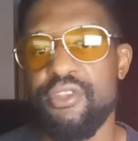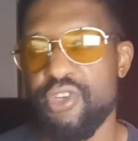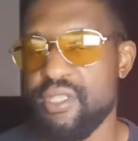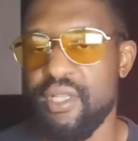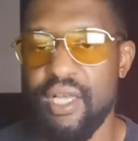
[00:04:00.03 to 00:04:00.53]
that
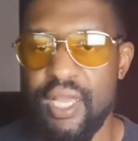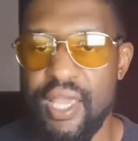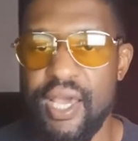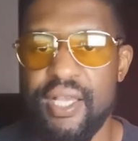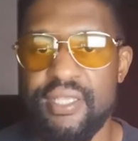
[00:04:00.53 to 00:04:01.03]
drinks a lot of
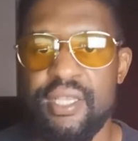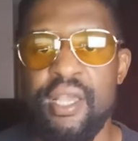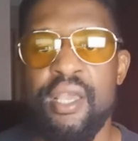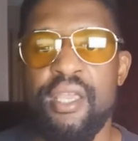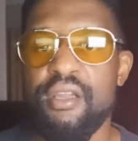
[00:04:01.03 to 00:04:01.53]
gas,
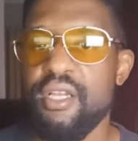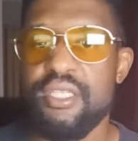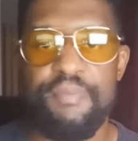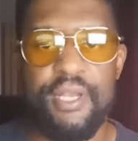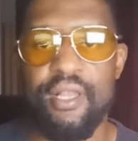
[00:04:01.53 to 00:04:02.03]
you're going
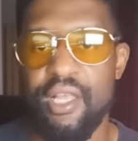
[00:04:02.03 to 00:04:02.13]
to spend